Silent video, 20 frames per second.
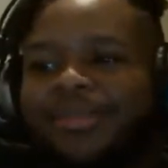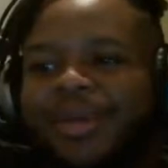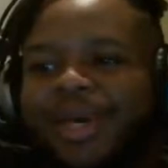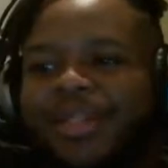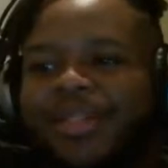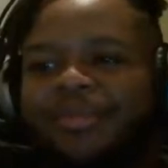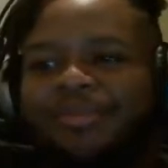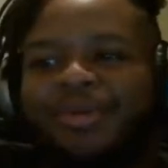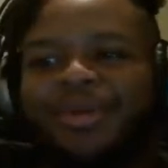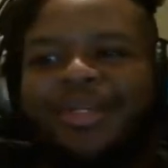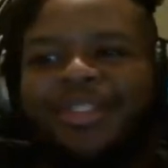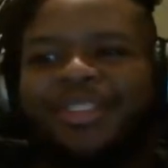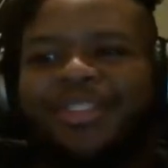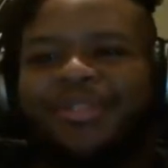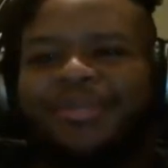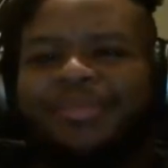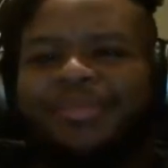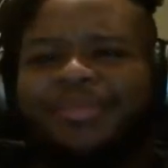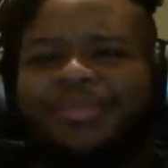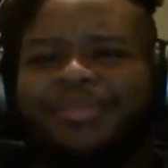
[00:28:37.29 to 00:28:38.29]
I think
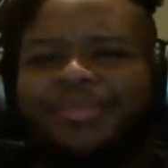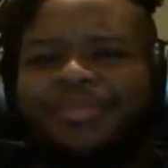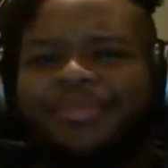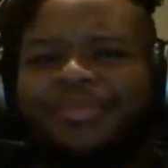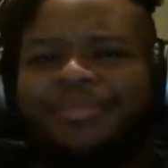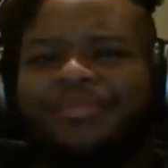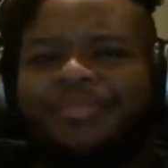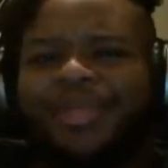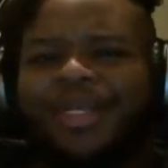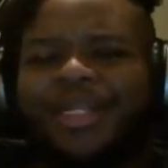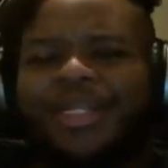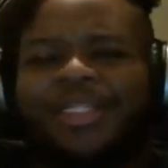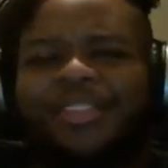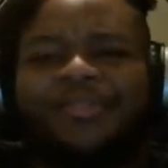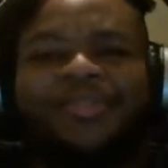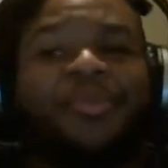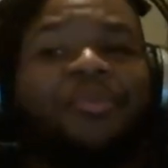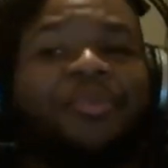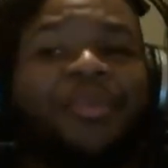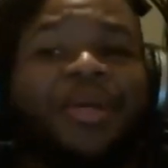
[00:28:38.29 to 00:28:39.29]
because, at least
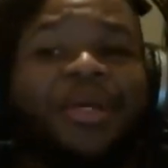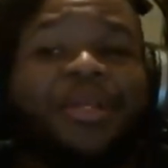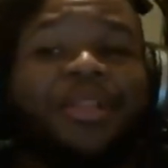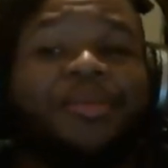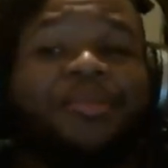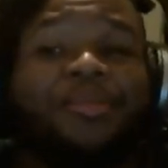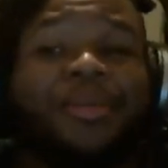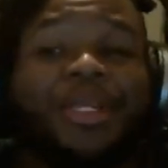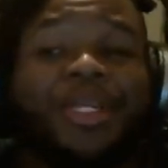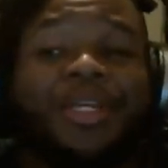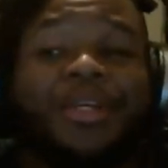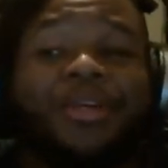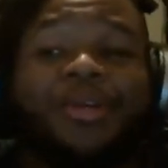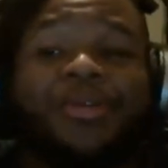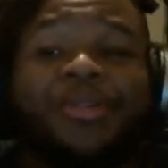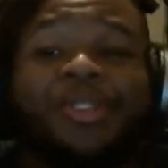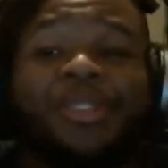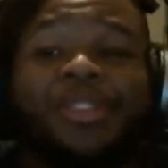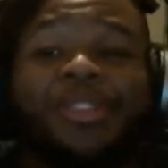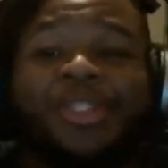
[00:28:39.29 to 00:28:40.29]
for me in the media,
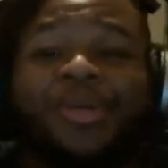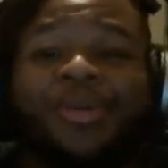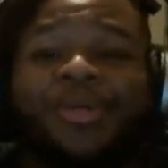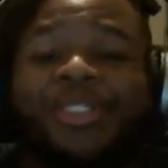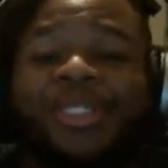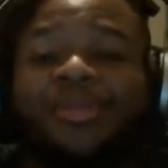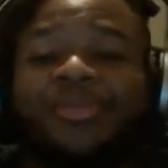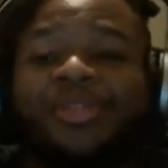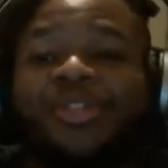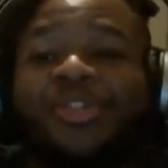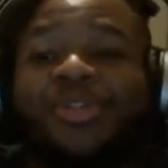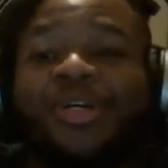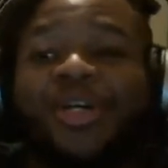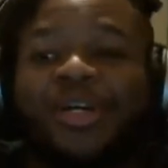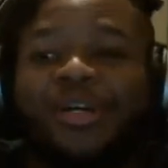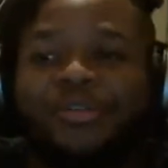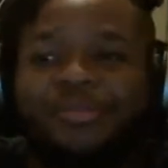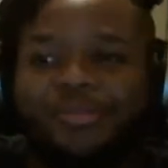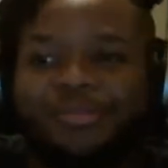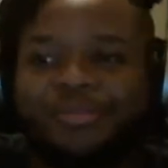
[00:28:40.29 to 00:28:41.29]
you see so much imagery
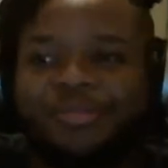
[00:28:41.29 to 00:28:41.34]
of